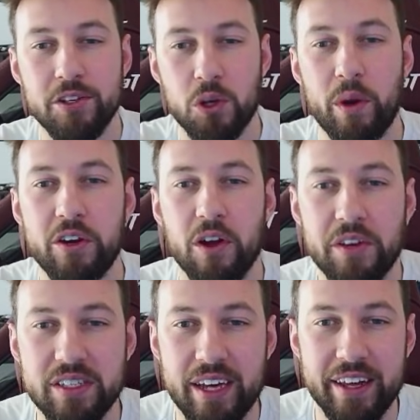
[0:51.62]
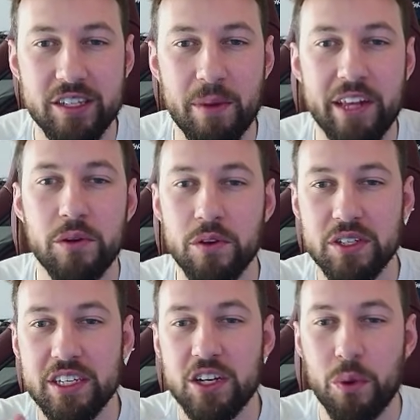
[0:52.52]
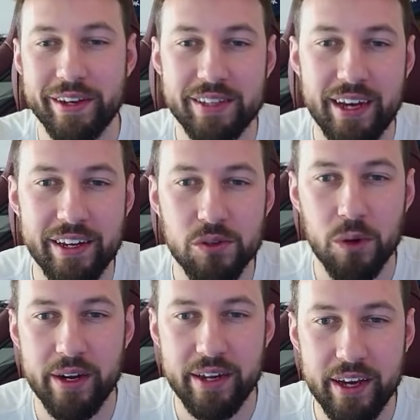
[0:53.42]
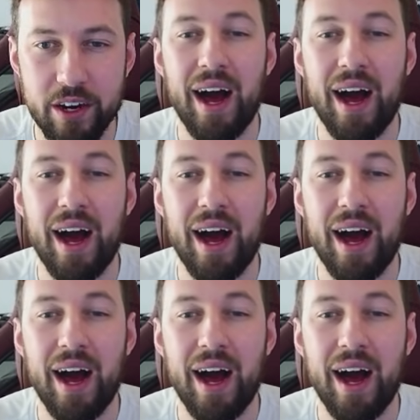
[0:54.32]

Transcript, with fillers: So when you're on the settings menu, you'll see quick settings right here.